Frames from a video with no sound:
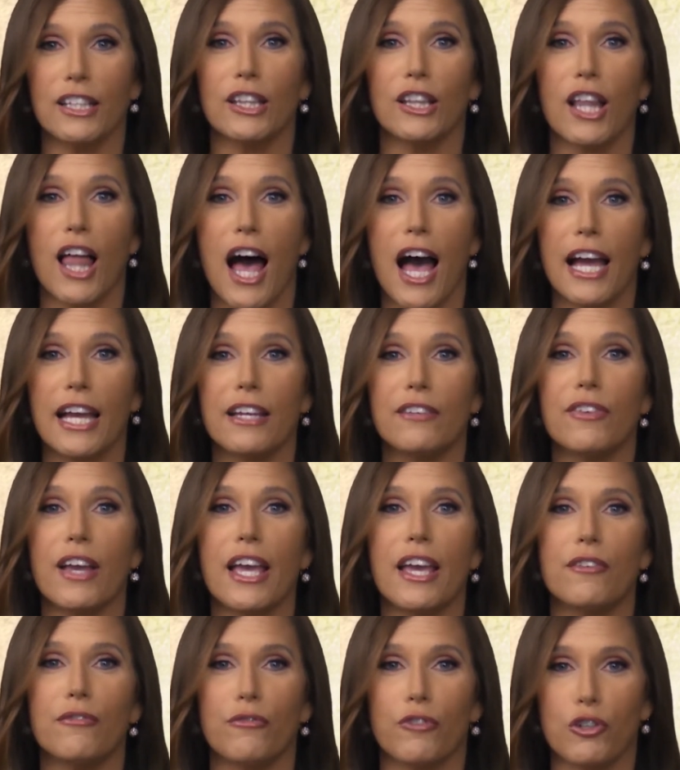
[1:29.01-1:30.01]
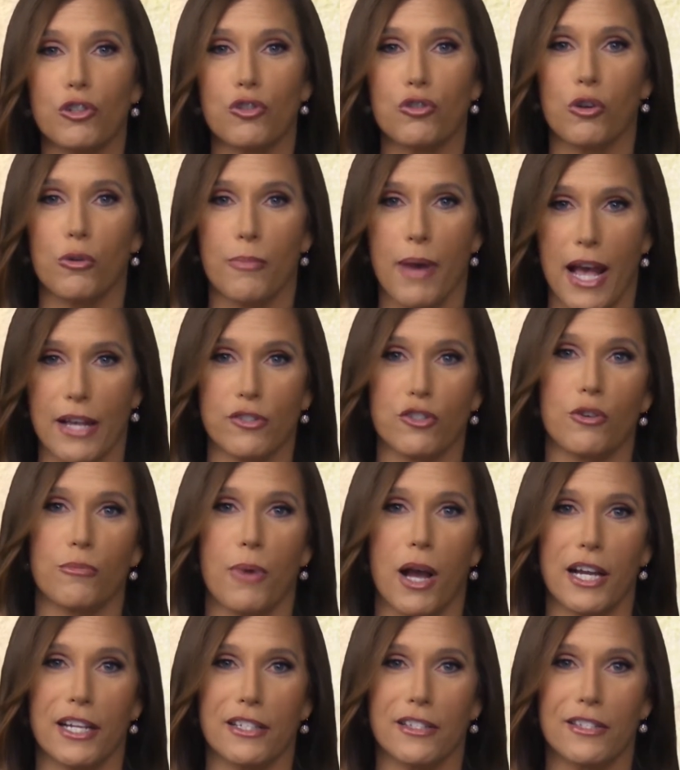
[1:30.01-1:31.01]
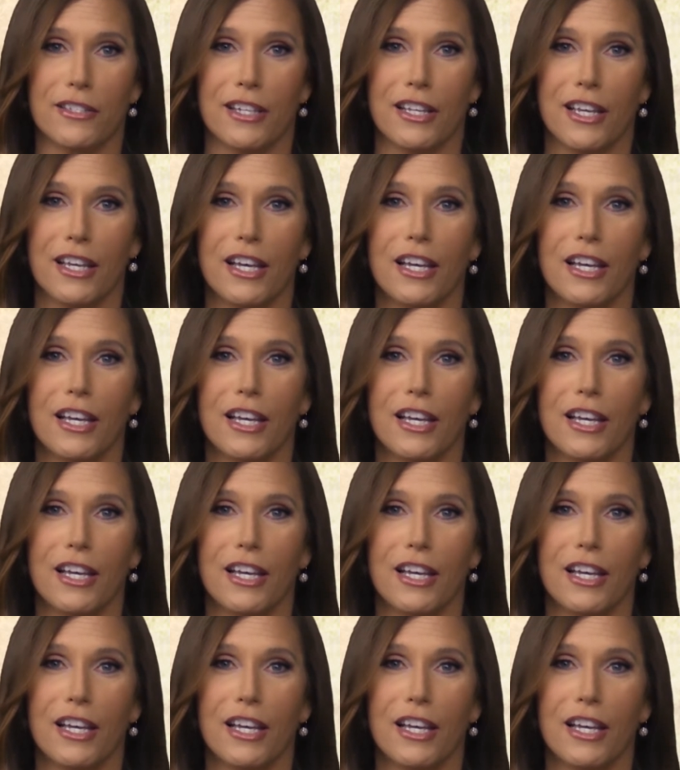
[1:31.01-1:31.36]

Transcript: live and virtual masterminds